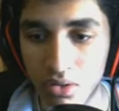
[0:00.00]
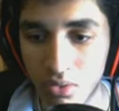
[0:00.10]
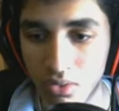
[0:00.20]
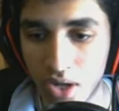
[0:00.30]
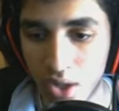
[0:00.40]

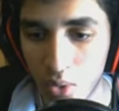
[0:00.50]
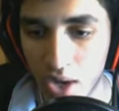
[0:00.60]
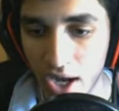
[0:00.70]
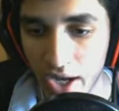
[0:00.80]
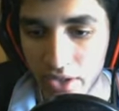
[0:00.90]
Oh, oh
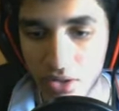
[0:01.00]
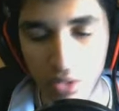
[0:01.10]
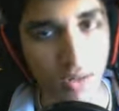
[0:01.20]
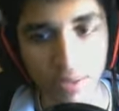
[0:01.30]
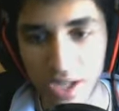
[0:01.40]
hi.
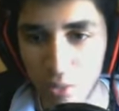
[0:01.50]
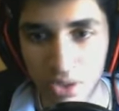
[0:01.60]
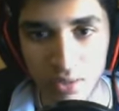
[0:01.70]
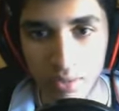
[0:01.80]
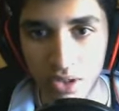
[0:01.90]
Don't come down
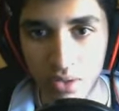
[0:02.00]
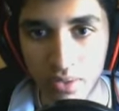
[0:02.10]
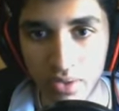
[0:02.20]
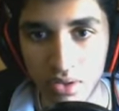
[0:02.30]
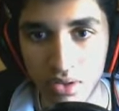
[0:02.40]
with me,
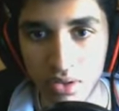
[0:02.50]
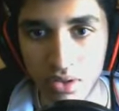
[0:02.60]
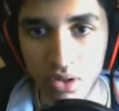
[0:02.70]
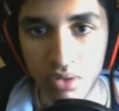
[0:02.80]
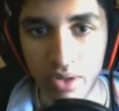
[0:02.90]

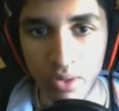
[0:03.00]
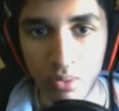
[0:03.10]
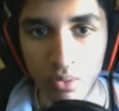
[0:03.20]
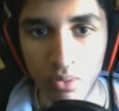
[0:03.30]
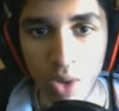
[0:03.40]
though. Alright.
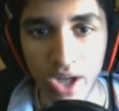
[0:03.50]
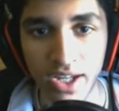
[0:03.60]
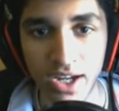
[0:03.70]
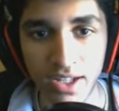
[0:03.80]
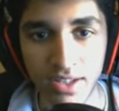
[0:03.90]
Why
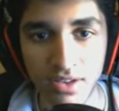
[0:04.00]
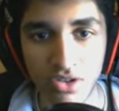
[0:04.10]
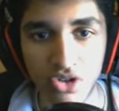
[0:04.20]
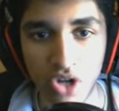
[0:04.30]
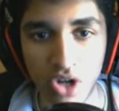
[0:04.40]
can't I get
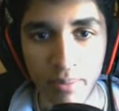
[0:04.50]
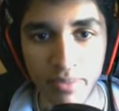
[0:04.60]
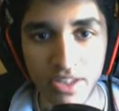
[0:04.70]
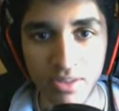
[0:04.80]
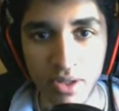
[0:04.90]
this jump?
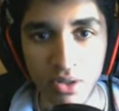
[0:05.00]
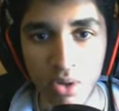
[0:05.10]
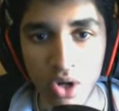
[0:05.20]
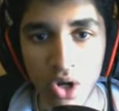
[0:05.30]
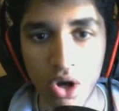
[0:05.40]
That's my...
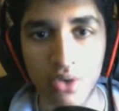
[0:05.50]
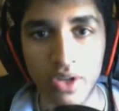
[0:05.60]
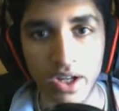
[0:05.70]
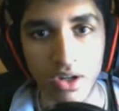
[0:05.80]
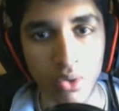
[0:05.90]

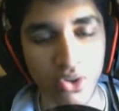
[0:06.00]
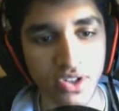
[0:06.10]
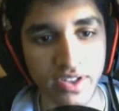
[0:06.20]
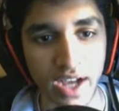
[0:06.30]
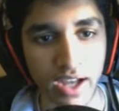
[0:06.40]
Okay. Or
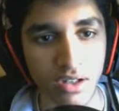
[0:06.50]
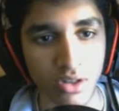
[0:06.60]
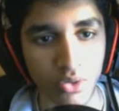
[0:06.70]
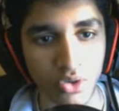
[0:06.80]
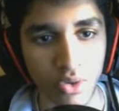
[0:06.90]
just die.
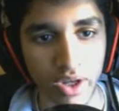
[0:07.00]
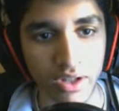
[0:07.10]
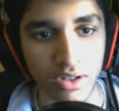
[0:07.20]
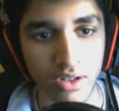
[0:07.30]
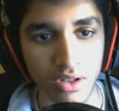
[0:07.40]
No, it's okay.
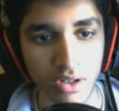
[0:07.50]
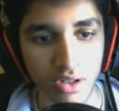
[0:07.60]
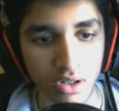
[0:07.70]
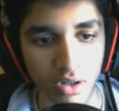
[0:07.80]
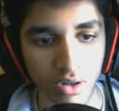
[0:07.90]

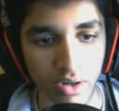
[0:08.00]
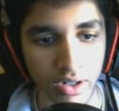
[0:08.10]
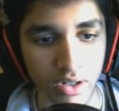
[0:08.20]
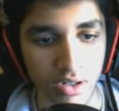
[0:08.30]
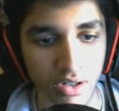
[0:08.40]
Alright.
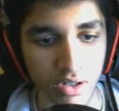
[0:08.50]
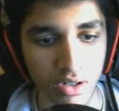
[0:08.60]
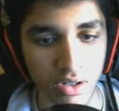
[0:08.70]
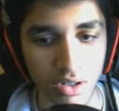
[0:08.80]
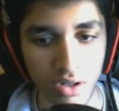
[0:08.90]

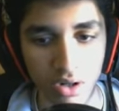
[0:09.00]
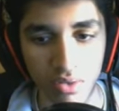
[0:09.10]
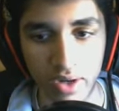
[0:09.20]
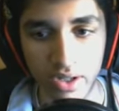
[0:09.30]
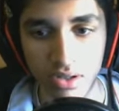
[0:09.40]

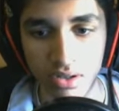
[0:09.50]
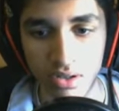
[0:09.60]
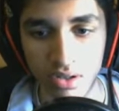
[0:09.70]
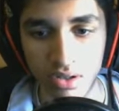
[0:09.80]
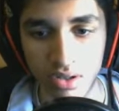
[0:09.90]
Alright.
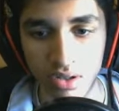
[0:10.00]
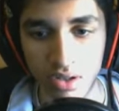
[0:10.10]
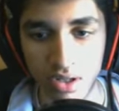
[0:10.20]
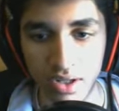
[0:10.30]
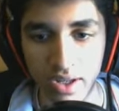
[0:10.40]

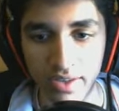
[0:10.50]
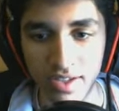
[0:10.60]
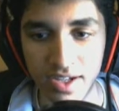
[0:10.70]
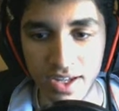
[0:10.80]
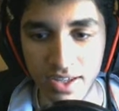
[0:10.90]
It's
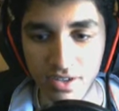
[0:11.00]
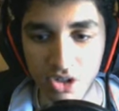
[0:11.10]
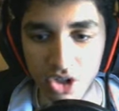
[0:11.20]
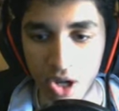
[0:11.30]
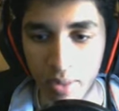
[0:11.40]
an easy jump.